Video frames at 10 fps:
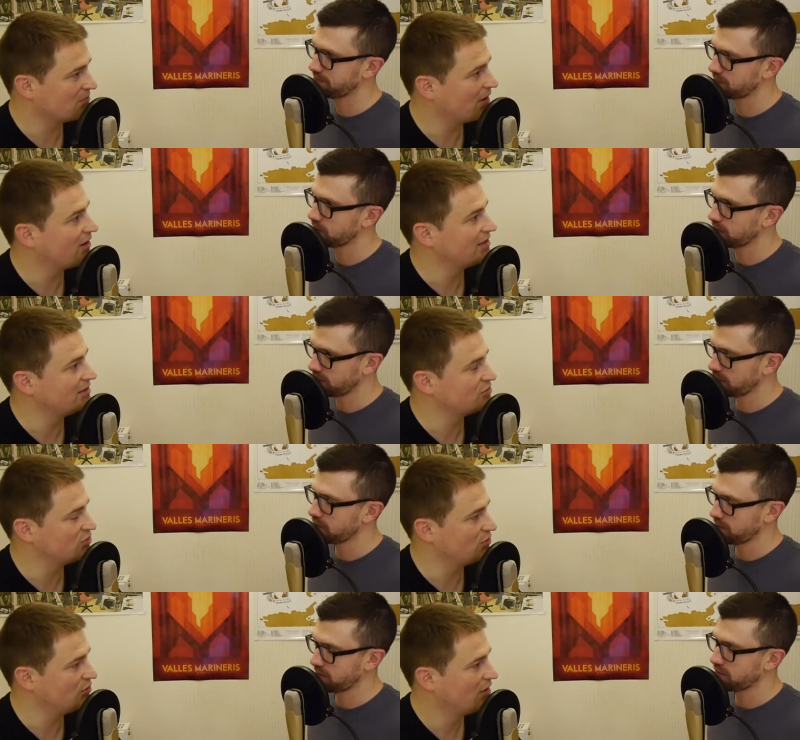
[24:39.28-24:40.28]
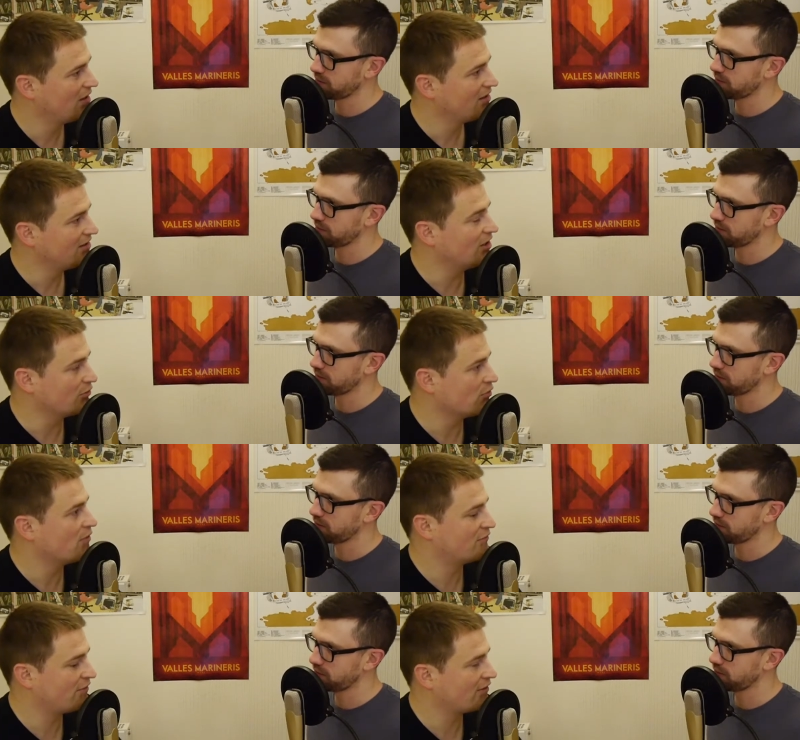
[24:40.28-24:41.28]
Speaker 1: combine to, you know,
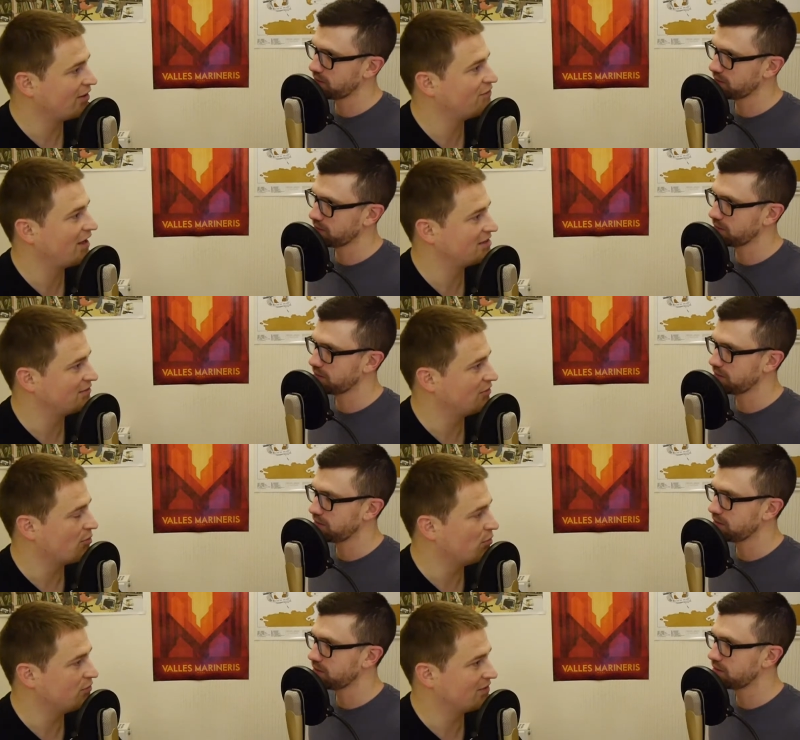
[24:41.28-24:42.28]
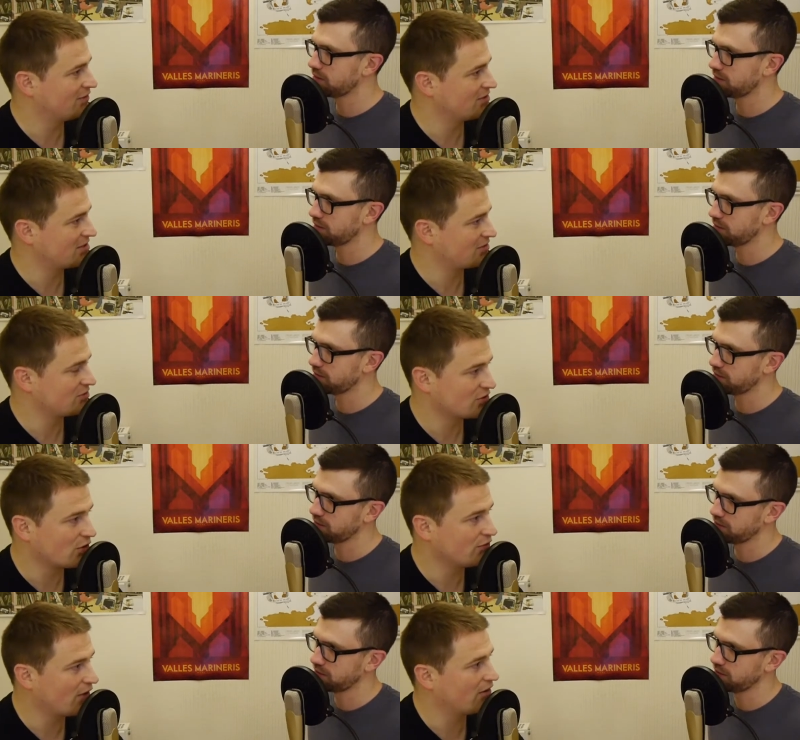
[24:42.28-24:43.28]
re- very effectively remove civilization
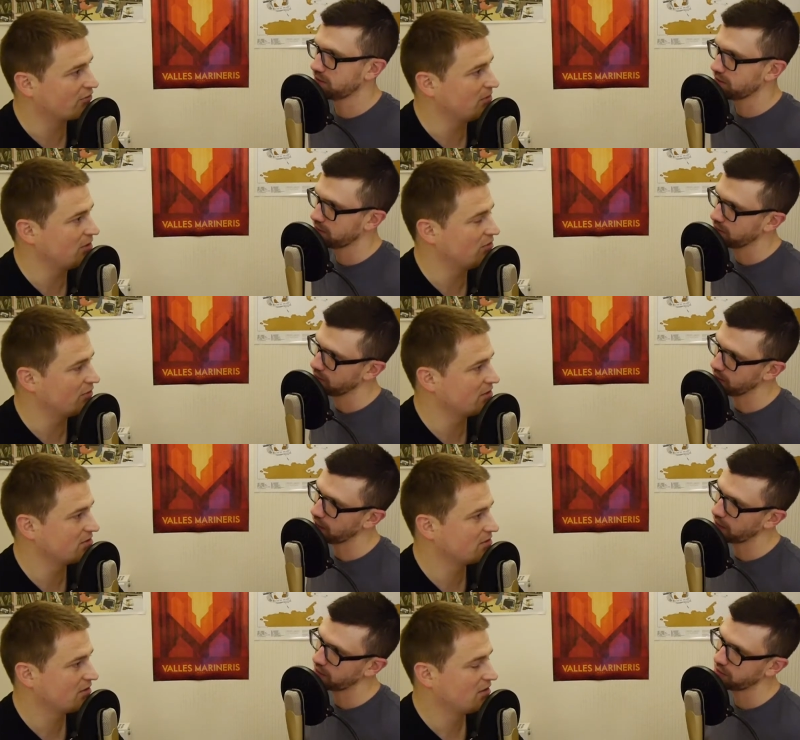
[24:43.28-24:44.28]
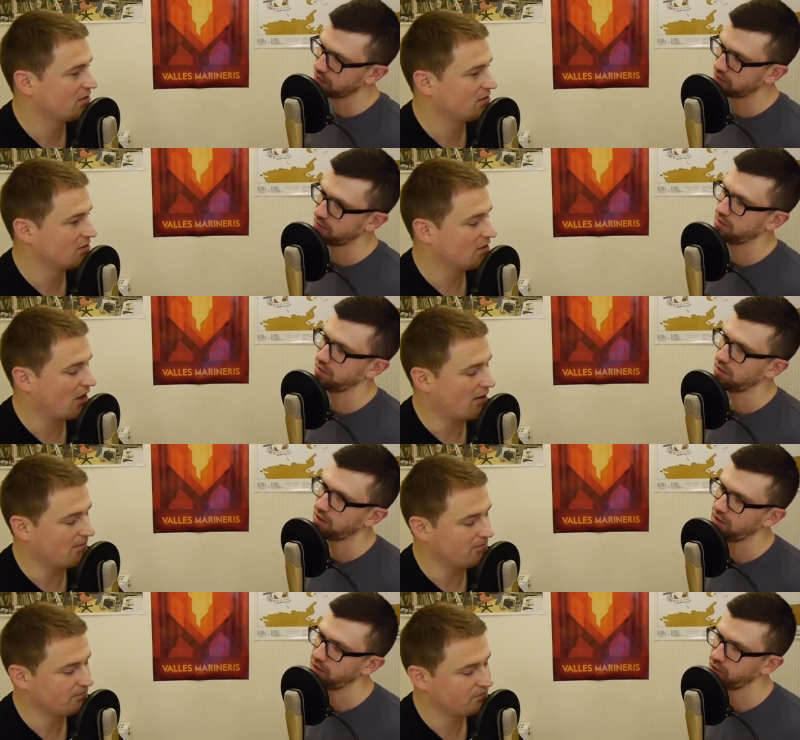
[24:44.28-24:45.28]
so far from the universe. Yeah,
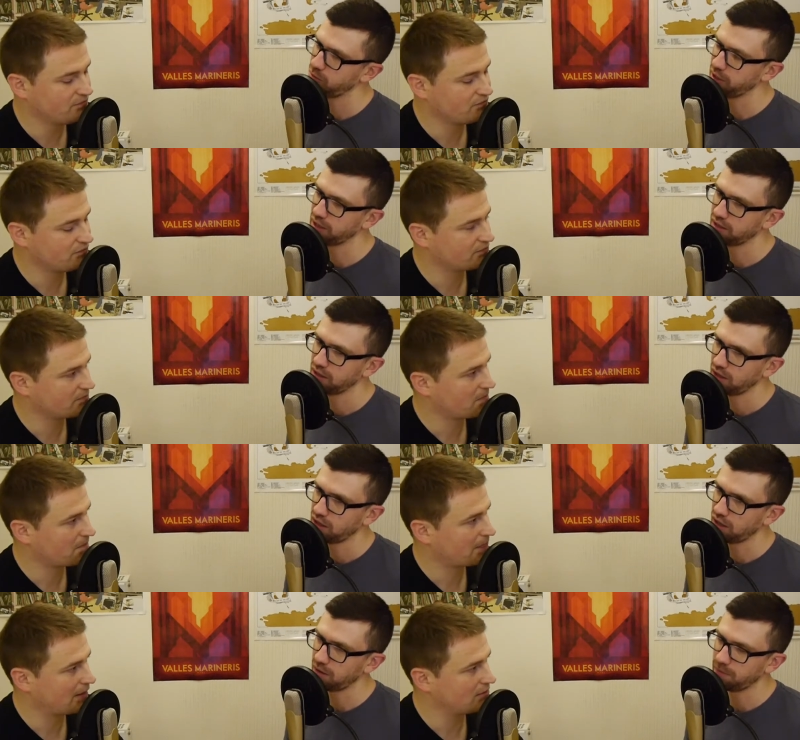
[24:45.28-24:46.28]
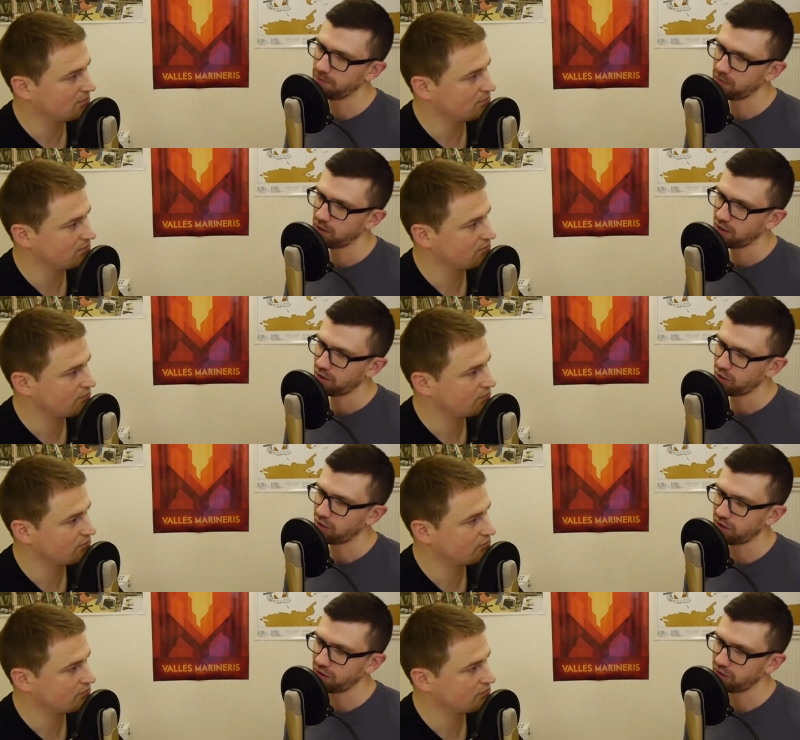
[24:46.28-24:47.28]
um, I
Speaker 2: know what you mean. Um,
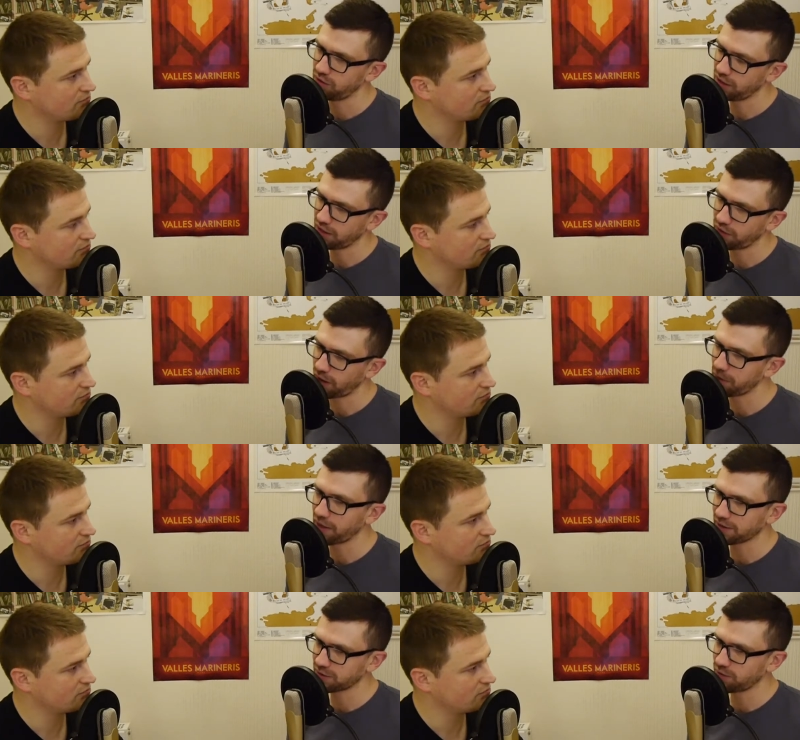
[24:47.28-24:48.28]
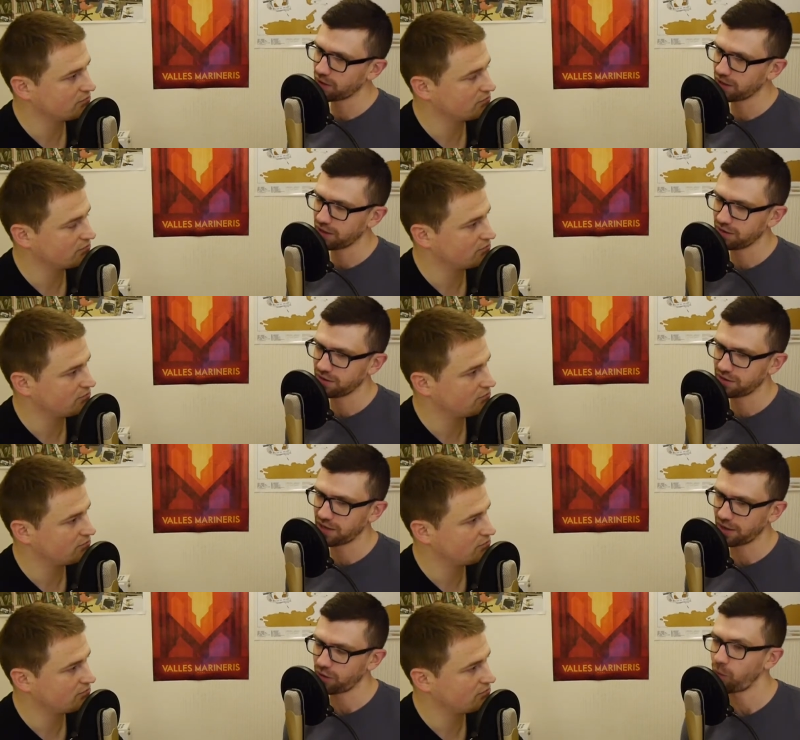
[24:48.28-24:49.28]
yeah, that I mean that is a very
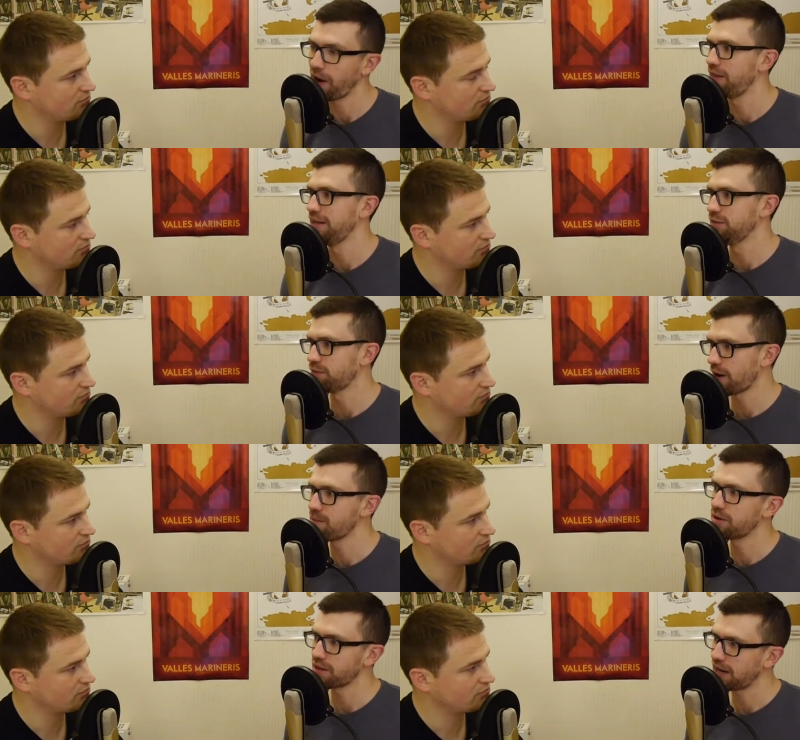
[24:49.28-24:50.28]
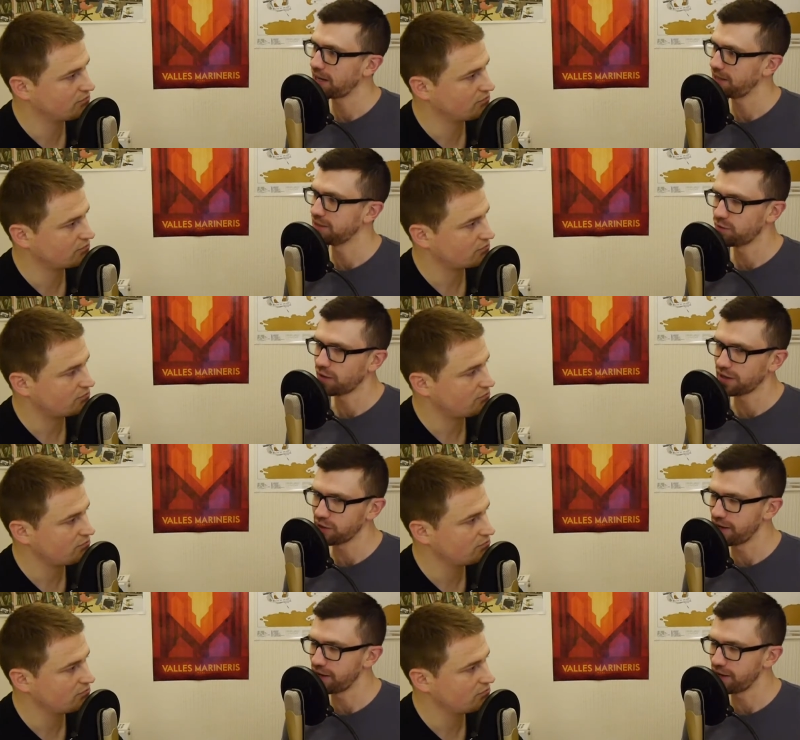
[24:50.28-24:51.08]
that the way that he's framed that is a very